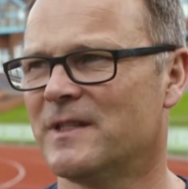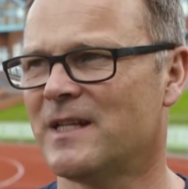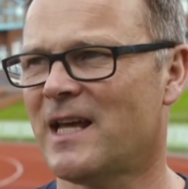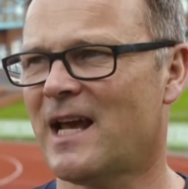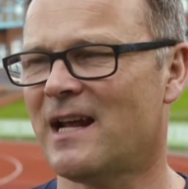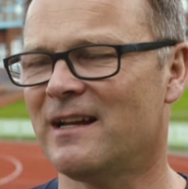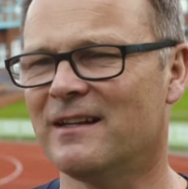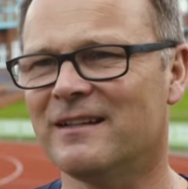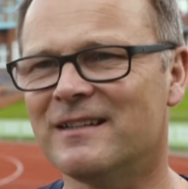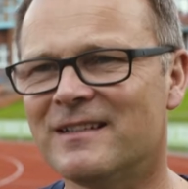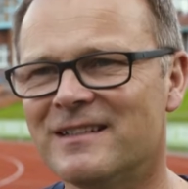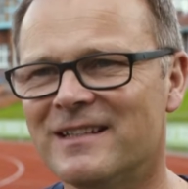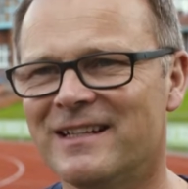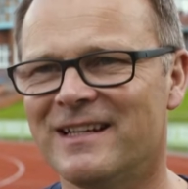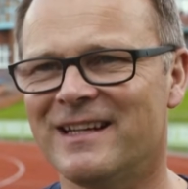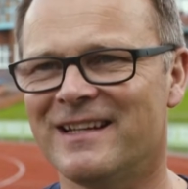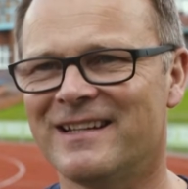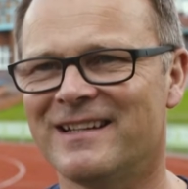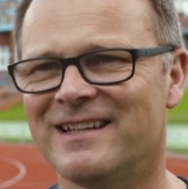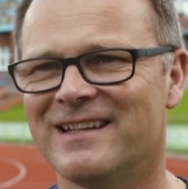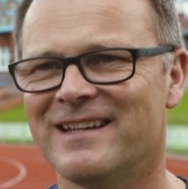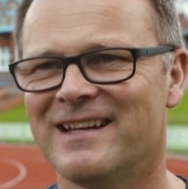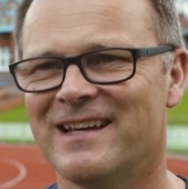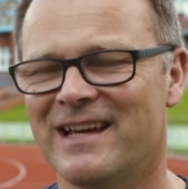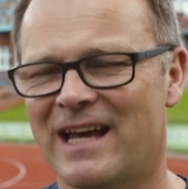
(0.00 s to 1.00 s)

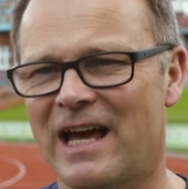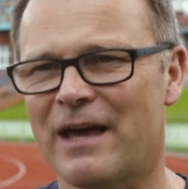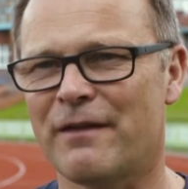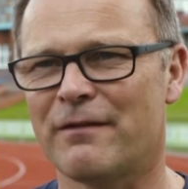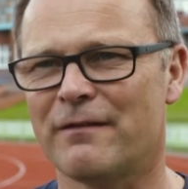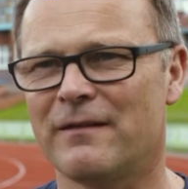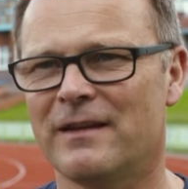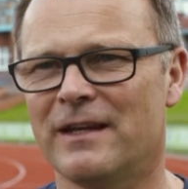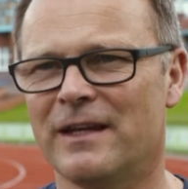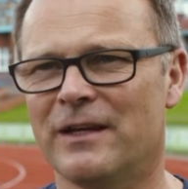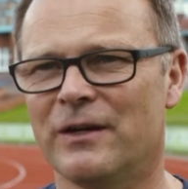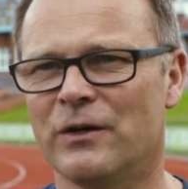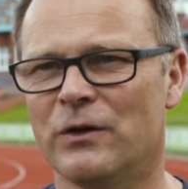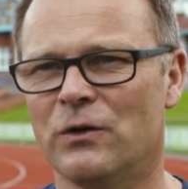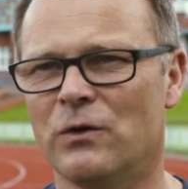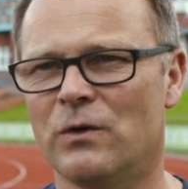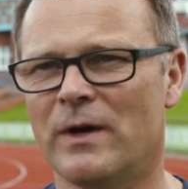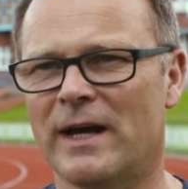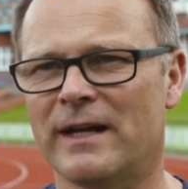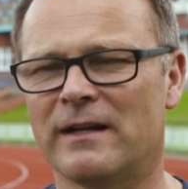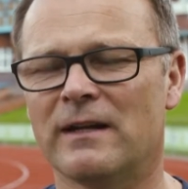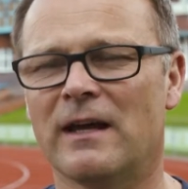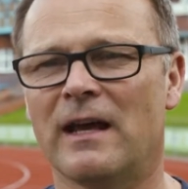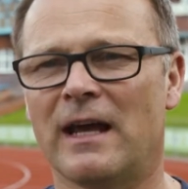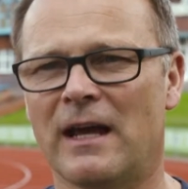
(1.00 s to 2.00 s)
talented athlete who
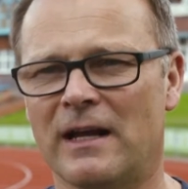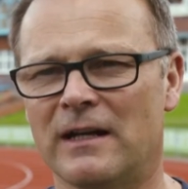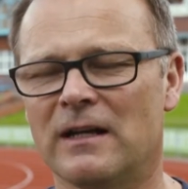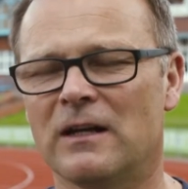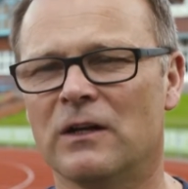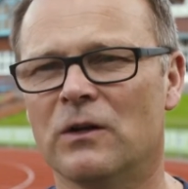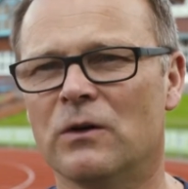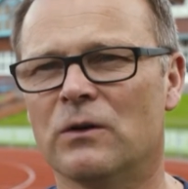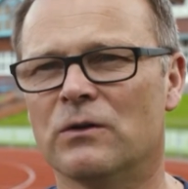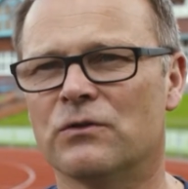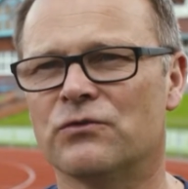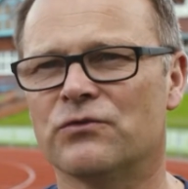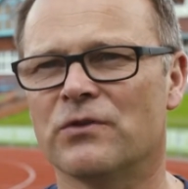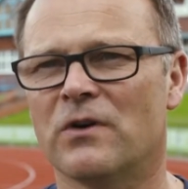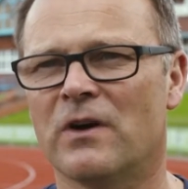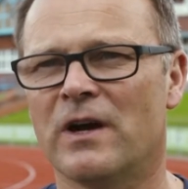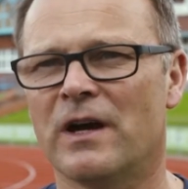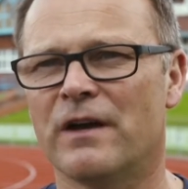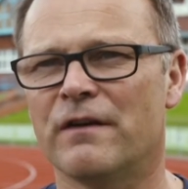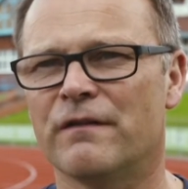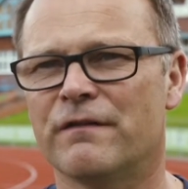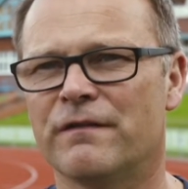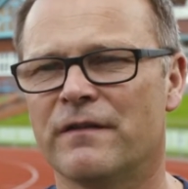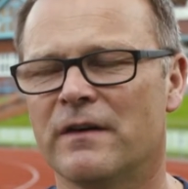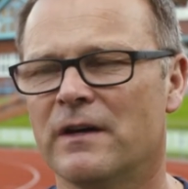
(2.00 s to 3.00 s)
had had a lot of
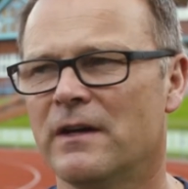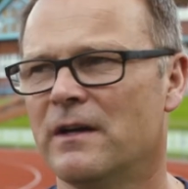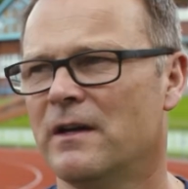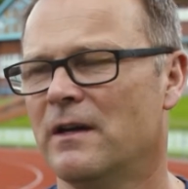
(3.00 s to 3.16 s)
drive,